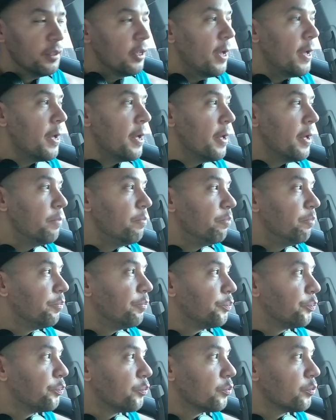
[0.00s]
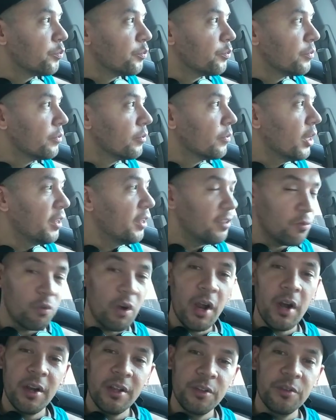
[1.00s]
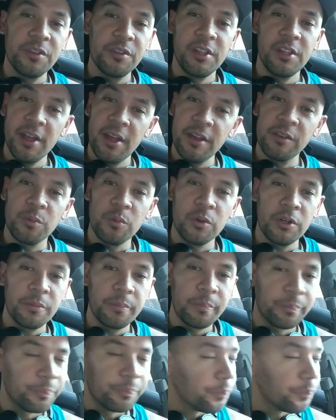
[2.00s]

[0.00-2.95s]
That's right, I used the S word.